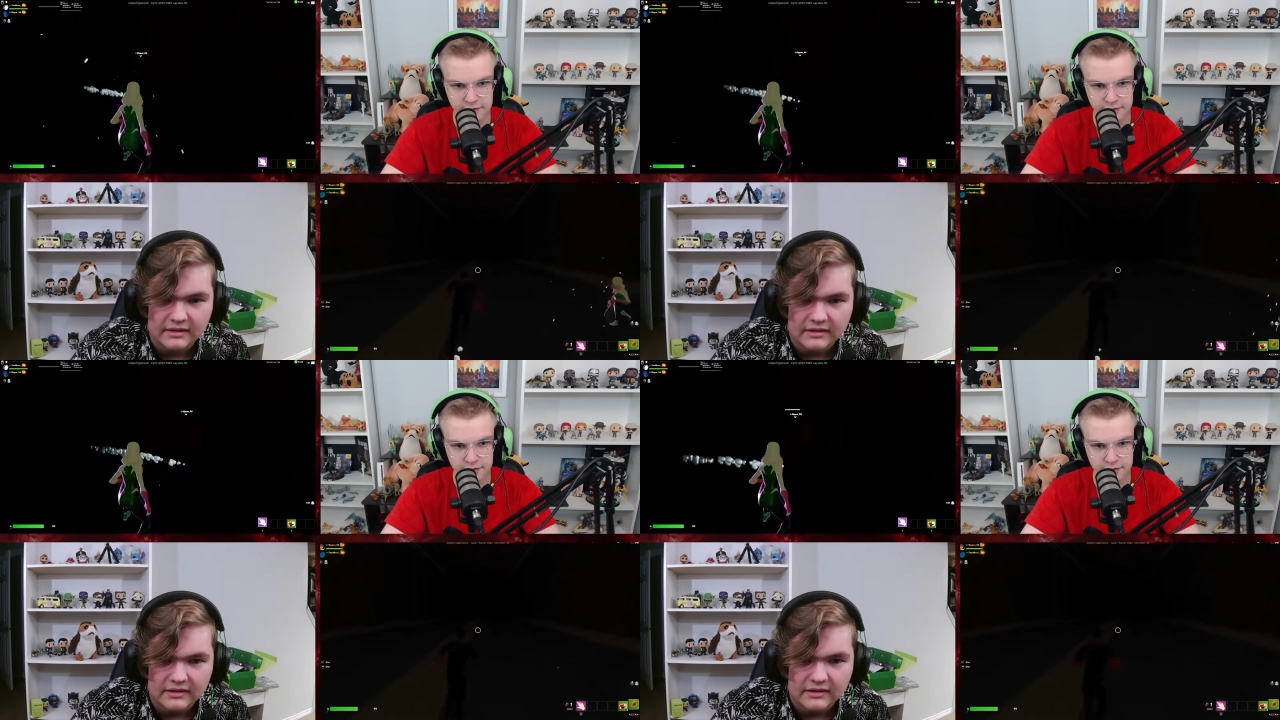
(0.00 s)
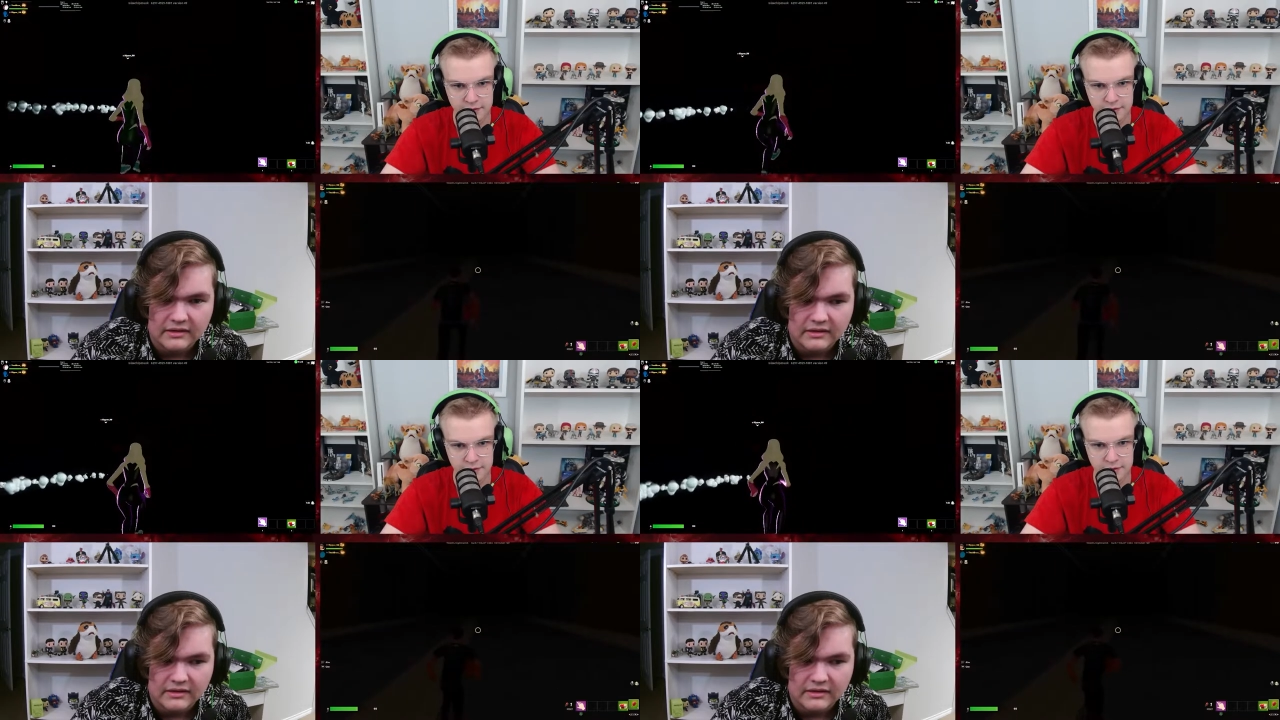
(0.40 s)

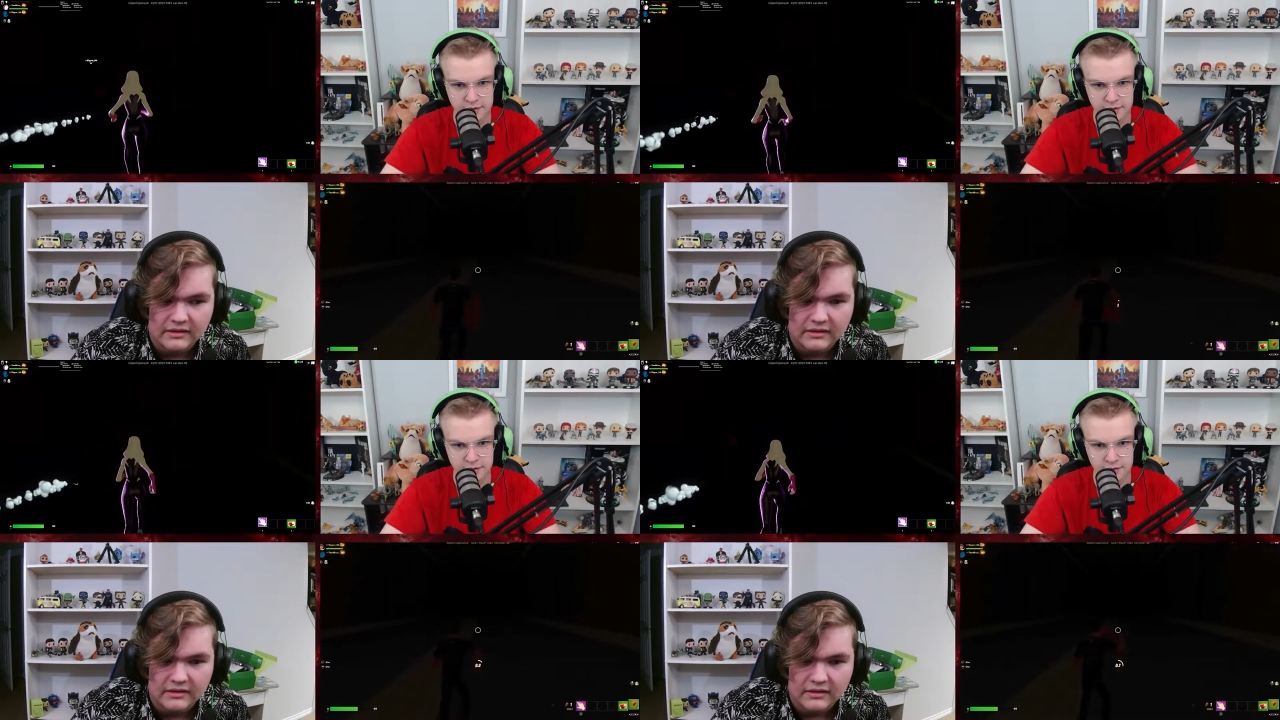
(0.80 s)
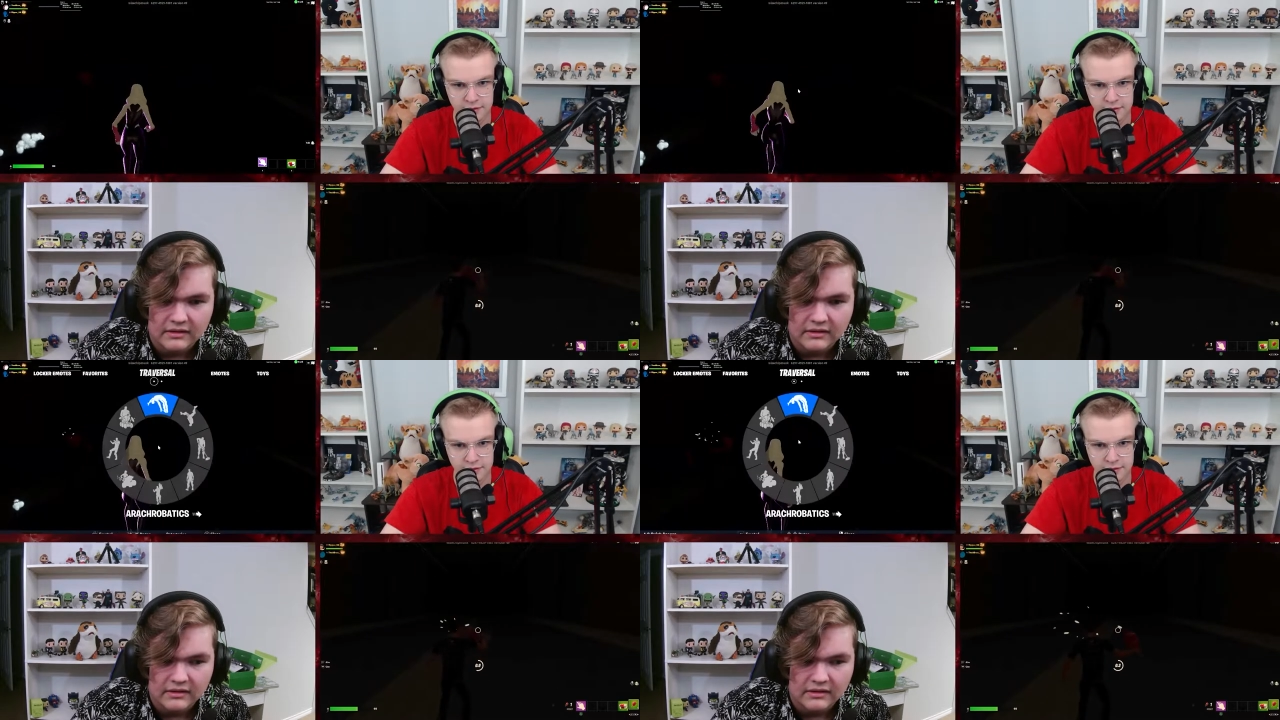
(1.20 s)

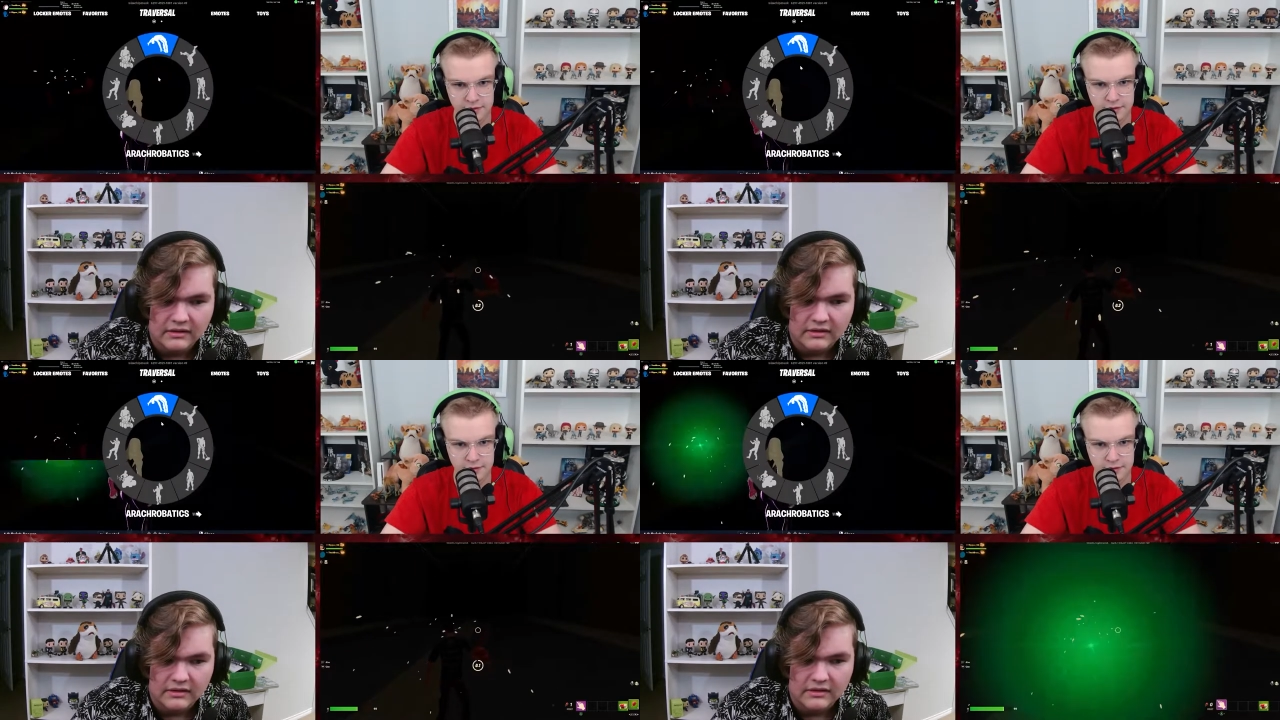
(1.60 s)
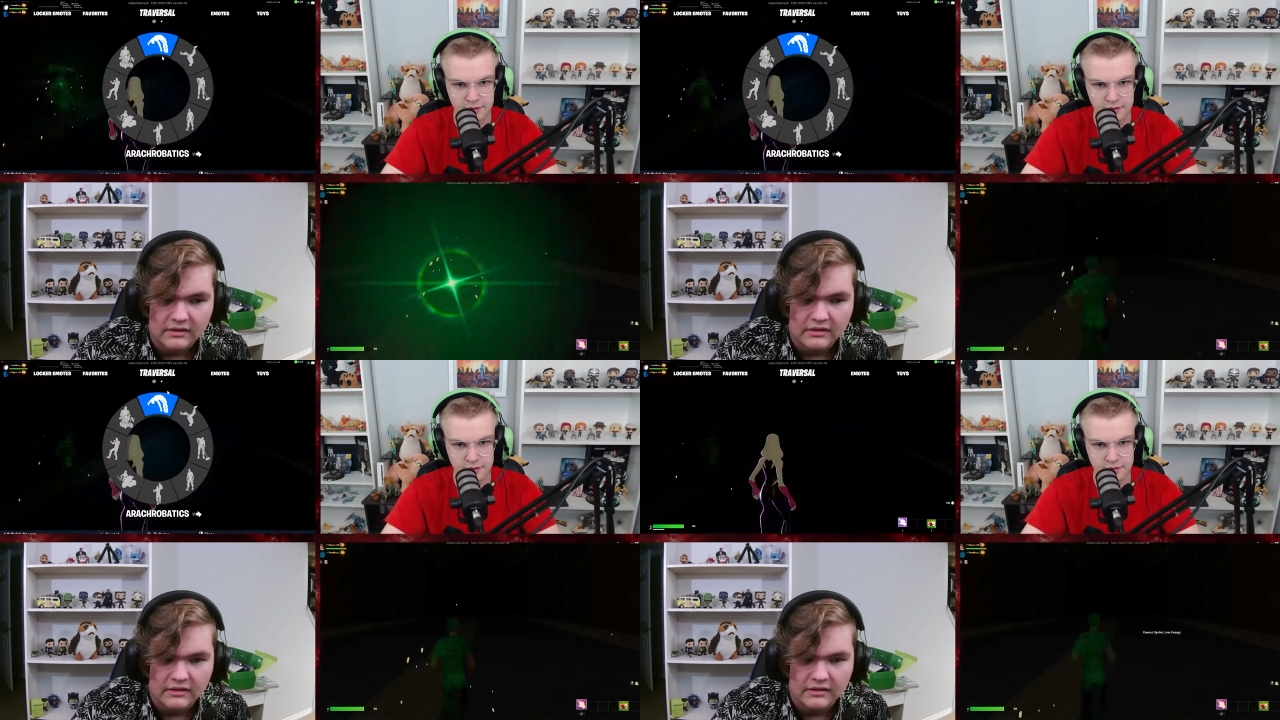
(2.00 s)

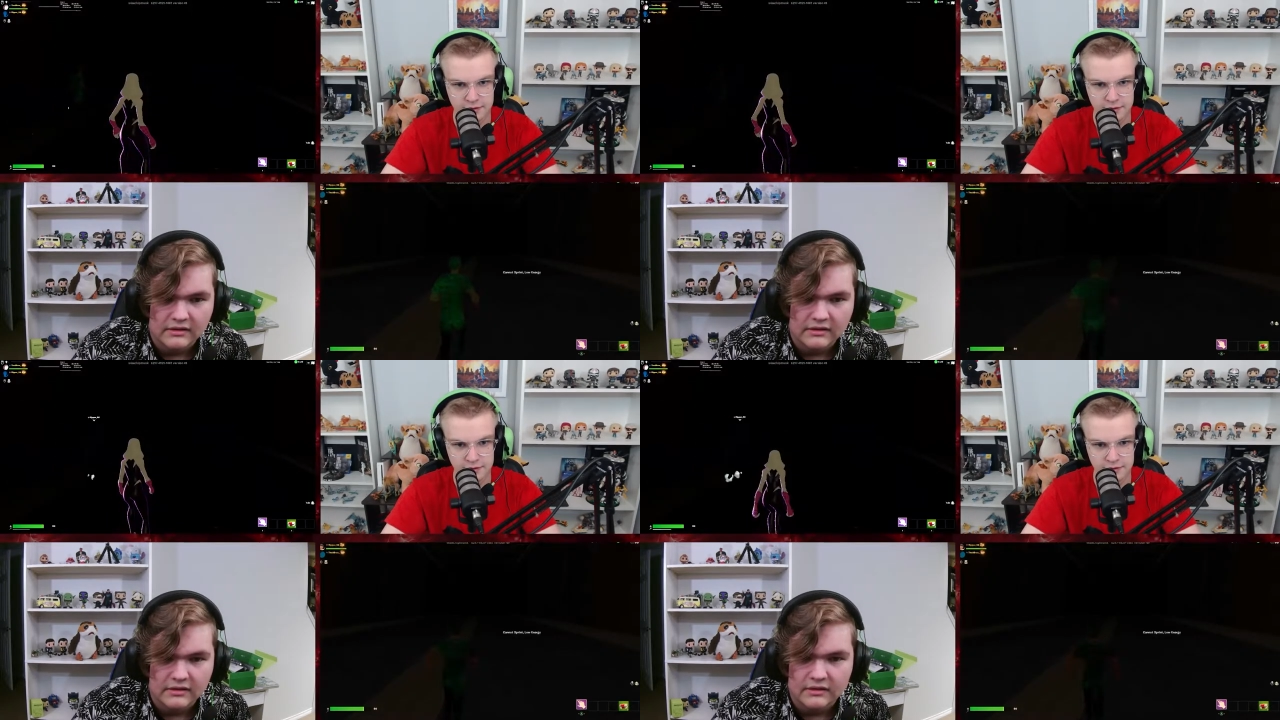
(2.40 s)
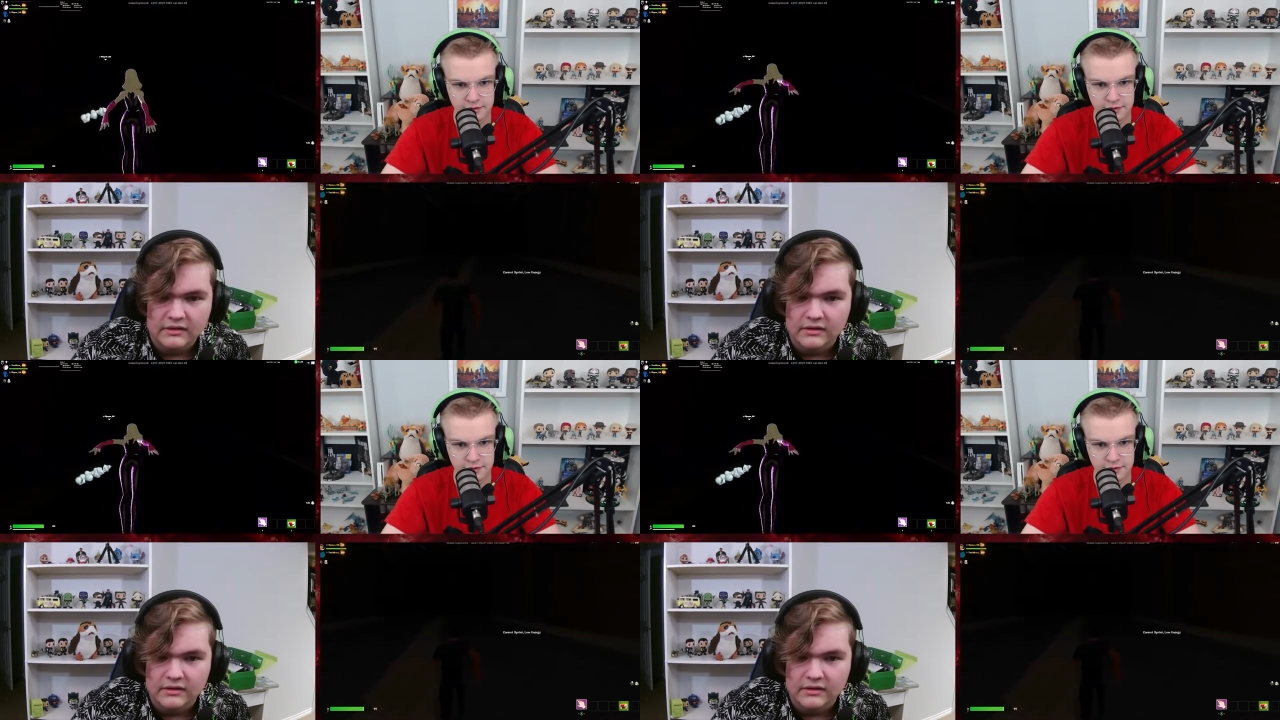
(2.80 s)
(no one is talking)